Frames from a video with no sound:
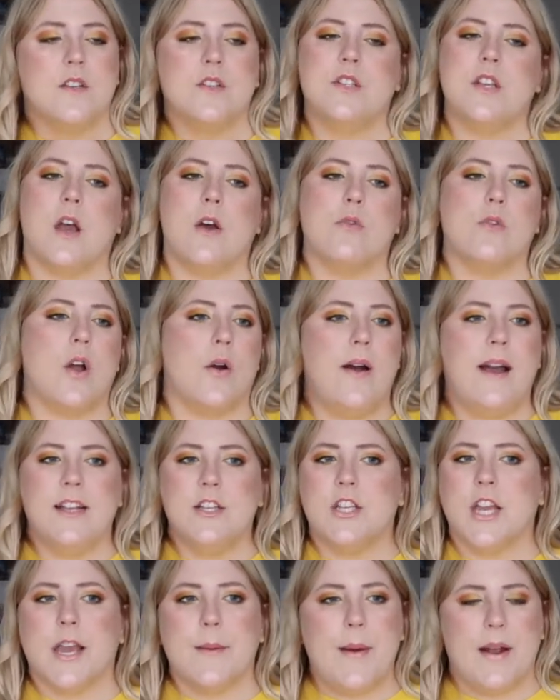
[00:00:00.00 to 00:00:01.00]
So go ahead
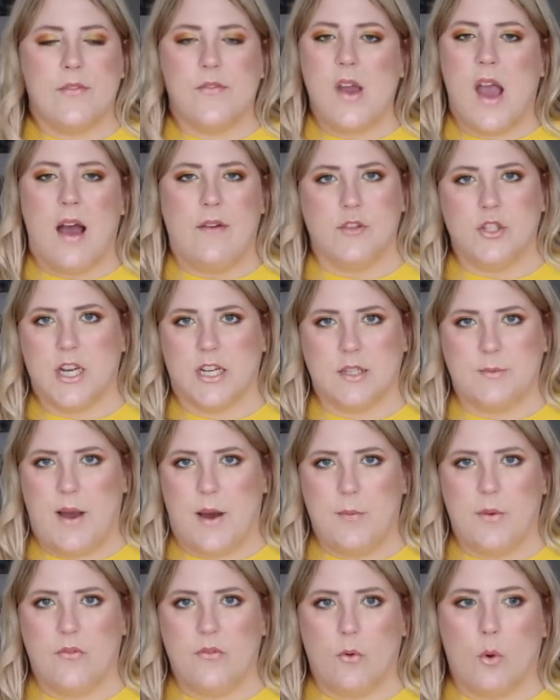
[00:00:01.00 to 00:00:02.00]
and check them out if you haven't checked them
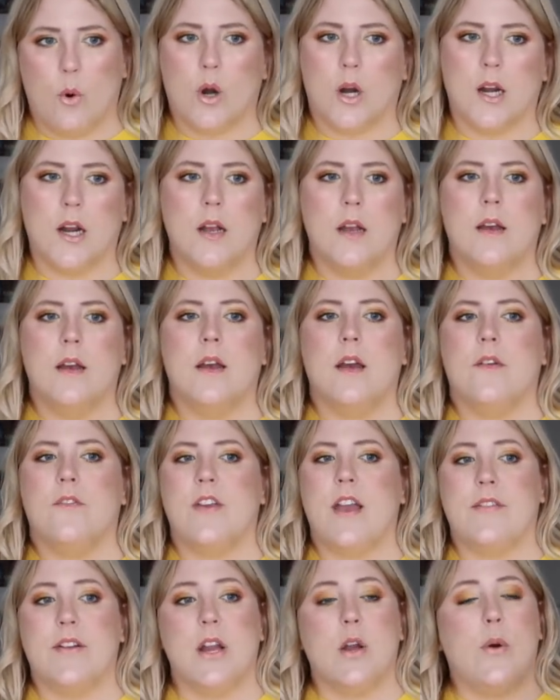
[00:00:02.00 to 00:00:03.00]
out before. If
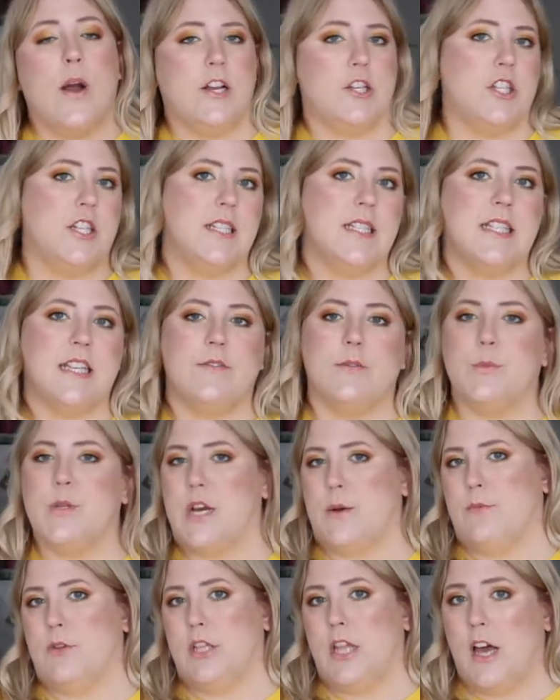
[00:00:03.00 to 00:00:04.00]
you have any questions, leave them
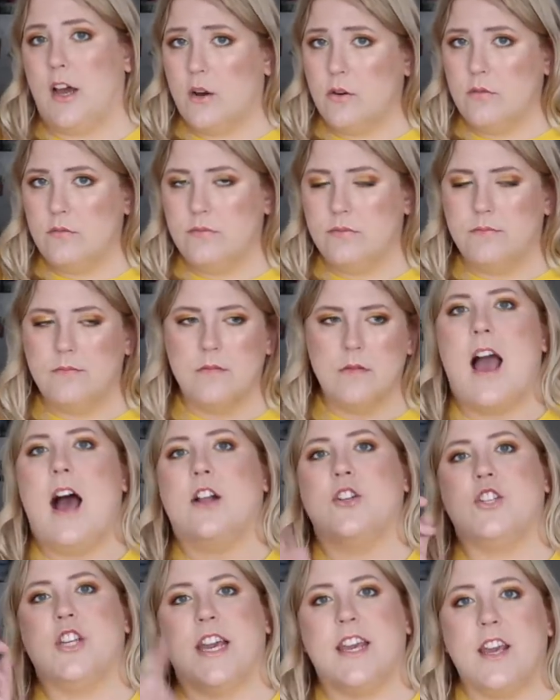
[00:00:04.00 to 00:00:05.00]
down below.
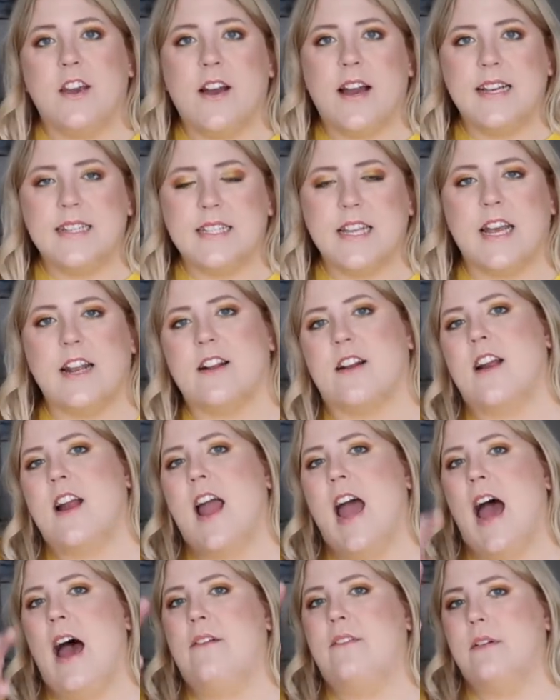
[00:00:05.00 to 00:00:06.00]
I'll check you guys later.
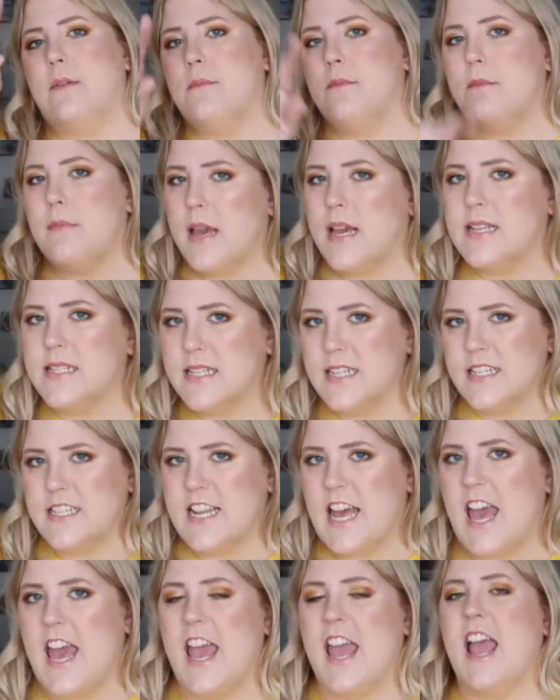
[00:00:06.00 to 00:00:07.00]
Have an amazing
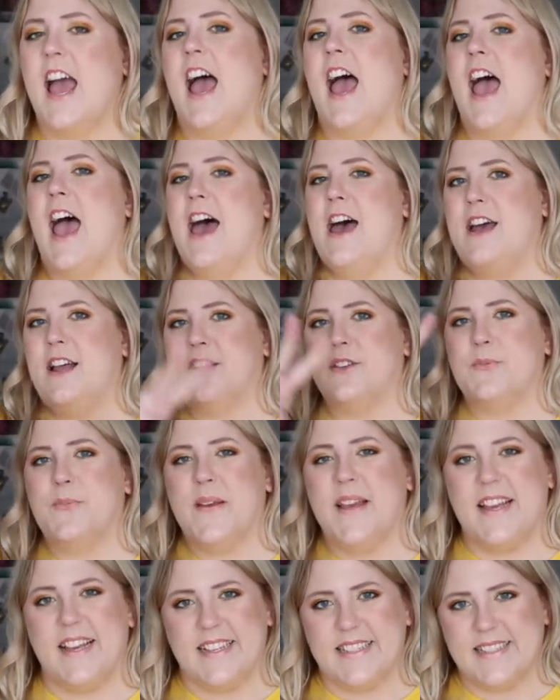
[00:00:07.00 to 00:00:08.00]
day and
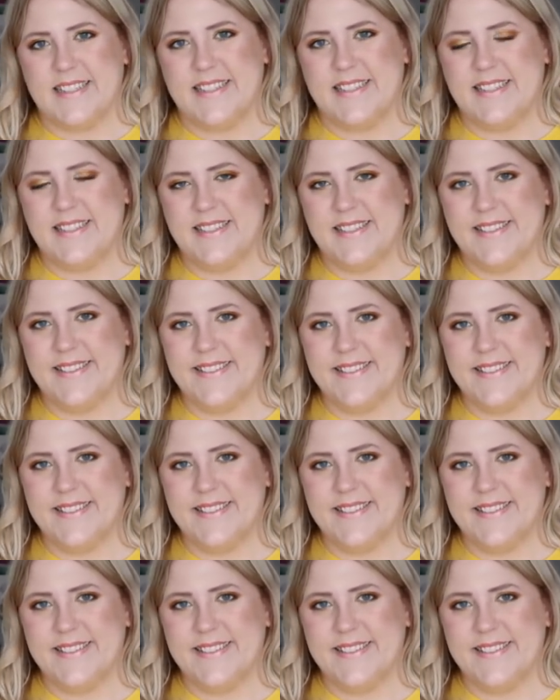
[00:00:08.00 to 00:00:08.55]
peace.